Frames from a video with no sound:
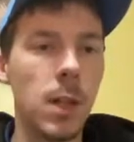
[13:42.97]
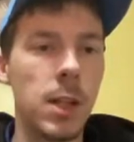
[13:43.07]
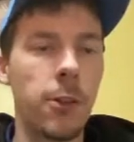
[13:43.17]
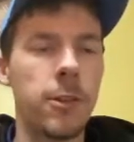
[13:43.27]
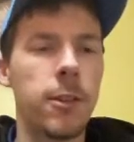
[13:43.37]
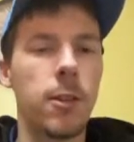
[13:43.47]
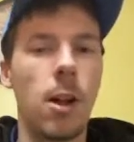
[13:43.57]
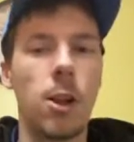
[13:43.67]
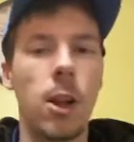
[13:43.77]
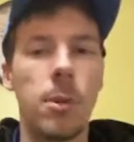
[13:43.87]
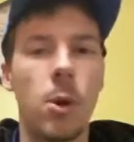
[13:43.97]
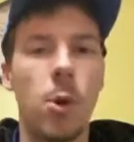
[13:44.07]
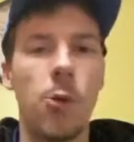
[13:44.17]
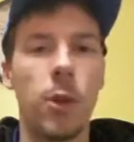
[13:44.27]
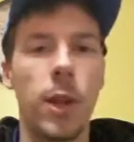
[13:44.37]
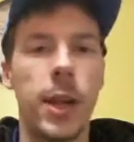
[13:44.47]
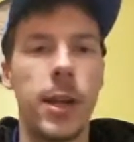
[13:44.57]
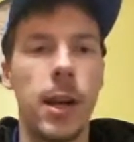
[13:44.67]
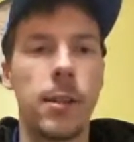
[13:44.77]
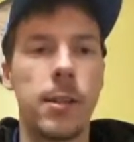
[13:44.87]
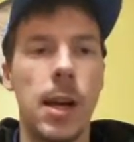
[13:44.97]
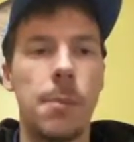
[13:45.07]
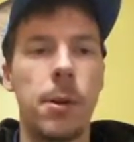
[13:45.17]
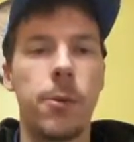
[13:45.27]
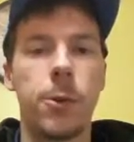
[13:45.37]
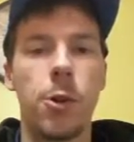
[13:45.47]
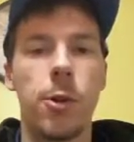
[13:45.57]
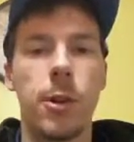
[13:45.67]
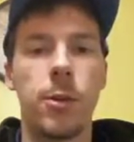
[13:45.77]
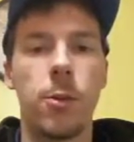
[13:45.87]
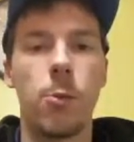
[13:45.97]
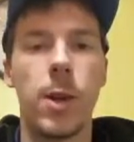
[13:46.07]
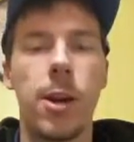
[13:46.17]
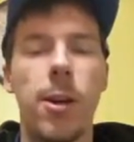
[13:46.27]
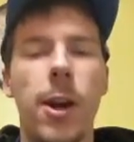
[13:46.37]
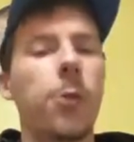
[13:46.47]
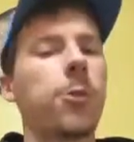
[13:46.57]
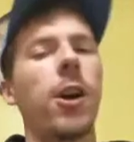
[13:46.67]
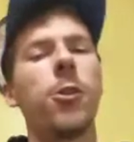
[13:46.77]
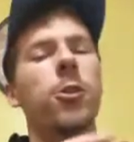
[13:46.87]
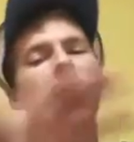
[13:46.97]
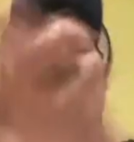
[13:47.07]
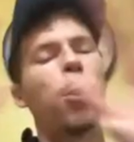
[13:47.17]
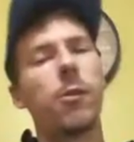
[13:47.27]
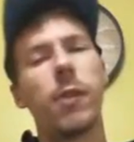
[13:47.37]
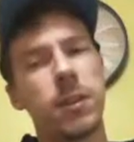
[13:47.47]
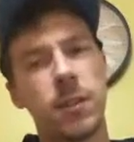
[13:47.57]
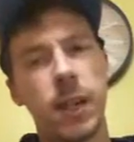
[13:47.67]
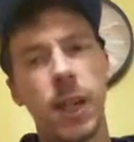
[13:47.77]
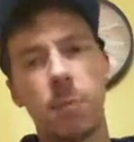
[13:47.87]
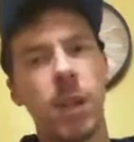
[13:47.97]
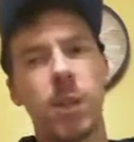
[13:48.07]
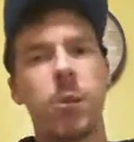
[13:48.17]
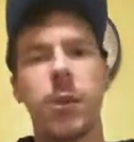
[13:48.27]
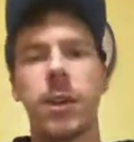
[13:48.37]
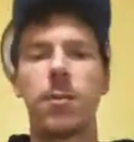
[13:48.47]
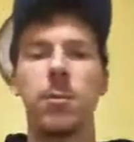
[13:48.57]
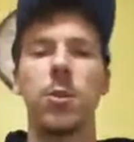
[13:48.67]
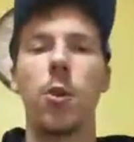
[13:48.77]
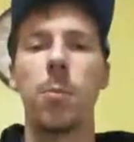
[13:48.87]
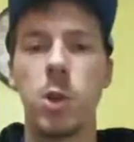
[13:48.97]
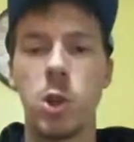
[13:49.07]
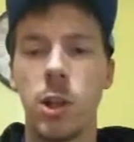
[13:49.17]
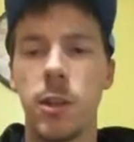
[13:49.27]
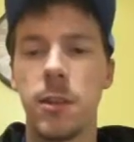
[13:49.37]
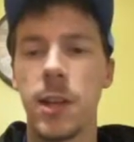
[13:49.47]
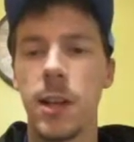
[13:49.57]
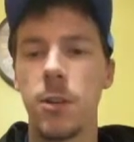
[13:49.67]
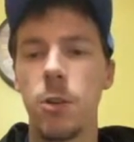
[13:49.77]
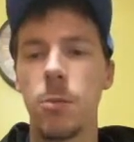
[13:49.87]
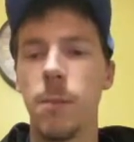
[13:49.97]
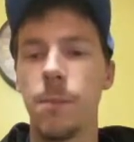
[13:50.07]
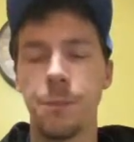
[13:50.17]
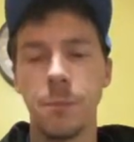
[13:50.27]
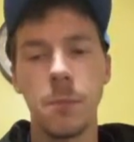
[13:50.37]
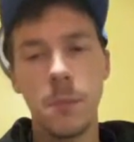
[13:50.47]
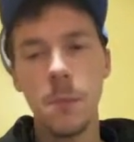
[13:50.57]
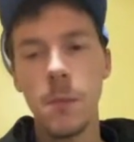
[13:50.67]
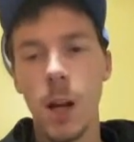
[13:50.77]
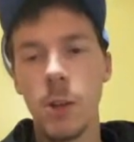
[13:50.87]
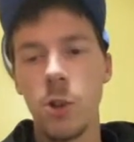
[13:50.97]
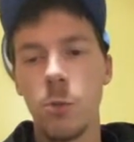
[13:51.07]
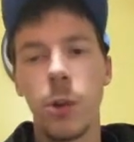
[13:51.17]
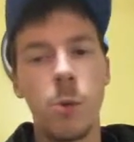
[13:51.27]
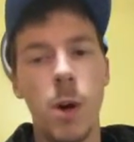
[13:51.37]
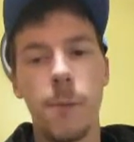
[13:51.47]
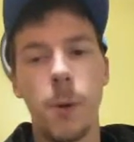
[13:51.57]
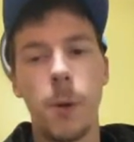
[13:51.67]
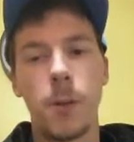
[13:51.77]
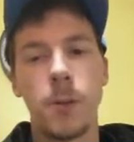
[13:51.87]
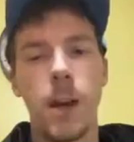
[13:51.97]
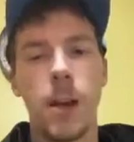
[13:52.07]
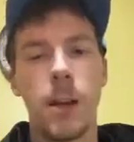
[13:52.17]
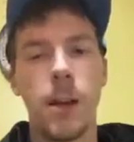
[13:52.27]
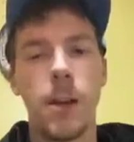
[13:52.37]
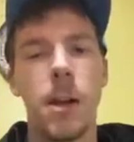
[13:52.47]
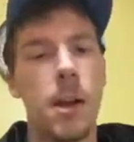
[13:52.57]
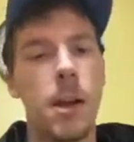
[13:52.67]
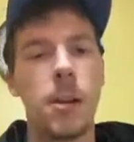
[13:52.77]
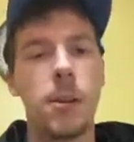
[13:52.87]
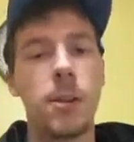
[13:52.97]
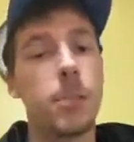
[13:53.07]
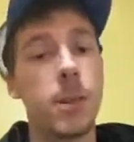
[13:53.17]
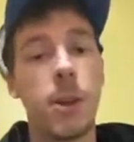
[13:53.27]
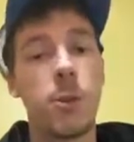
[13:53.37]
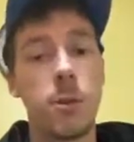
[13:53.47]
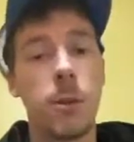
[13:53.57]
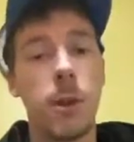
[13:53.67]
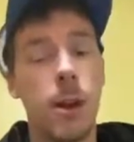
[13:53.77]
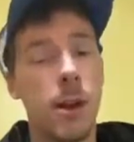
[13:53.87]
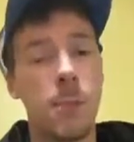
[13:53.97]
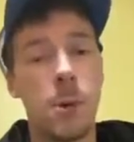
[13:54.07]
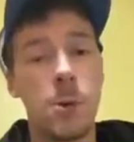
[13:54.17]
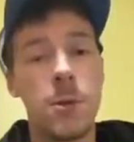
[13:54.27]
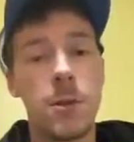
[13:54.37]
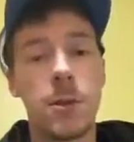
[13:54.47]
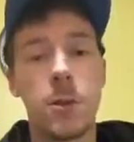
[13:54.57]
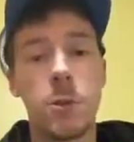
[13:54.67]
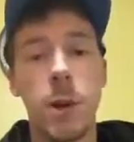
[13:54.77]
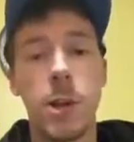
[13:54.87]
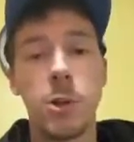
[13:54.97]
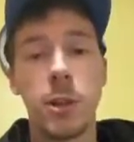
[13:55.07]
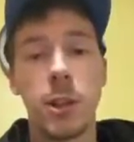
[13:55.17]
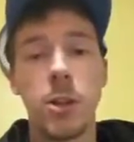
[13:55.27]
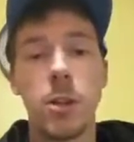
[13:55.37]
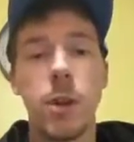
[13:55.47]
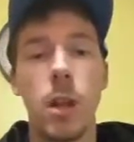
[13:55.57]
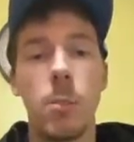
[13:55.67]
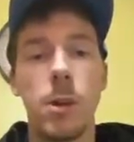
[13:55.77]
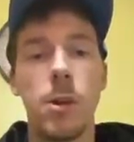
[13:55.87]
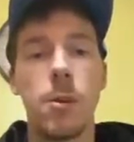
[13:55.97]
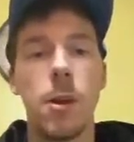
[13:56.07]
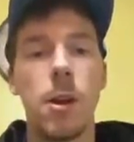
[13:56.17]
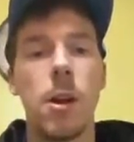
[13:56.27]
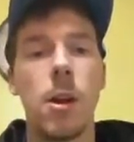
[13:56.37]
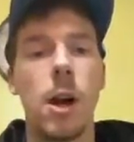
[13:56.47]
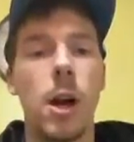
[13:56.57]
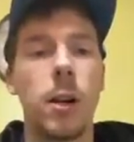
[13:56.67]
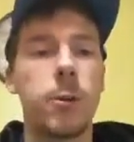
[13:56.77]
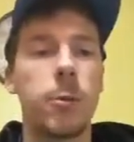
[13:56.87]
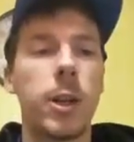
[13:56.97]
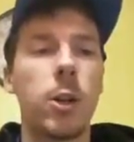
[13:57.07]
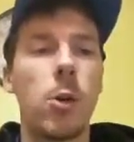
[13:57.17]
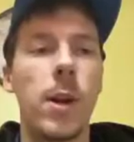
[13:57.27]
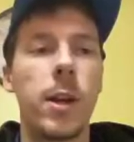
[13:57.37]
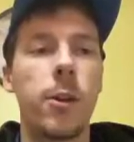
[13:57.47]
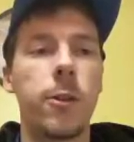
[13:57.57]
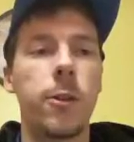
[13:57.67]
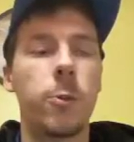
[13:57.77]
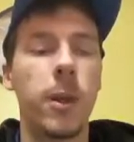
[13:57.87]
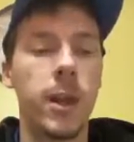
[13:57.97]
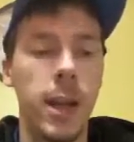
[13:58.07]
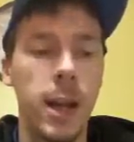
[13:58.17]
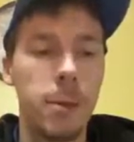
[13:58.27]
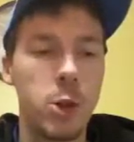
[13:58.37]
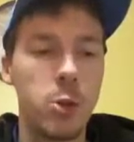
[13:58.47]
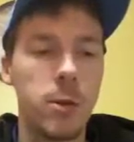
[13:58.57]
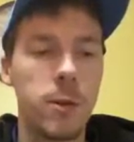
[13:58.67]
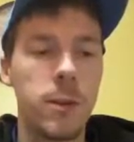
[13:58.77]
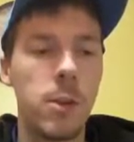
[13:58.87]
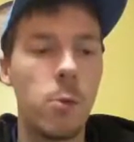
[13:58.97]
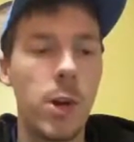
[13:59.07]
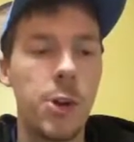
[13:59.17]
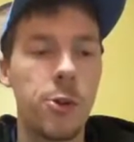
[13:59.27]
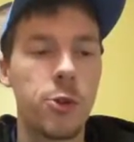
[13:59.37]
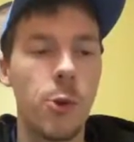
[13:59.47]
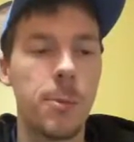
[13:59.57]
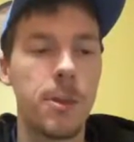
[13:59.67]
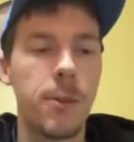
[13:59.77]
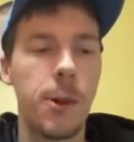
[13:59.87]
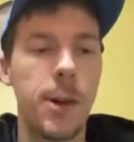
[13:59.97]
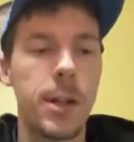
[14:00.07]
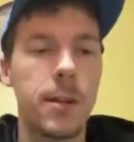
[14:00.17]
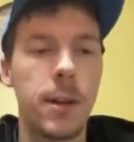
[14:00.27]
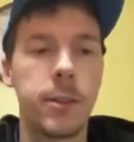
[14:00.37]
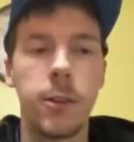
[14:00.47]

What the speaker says: Now, this is all going to be overlaid on top of current radar. Now, there's other snow events taking place. We've had some snow in Michigan today, too, but I just really want to focus on this potential emergency situation that could develop here. So we're going to go in here and zoom in, and I'm going to show you the Winter Storm Severity Index.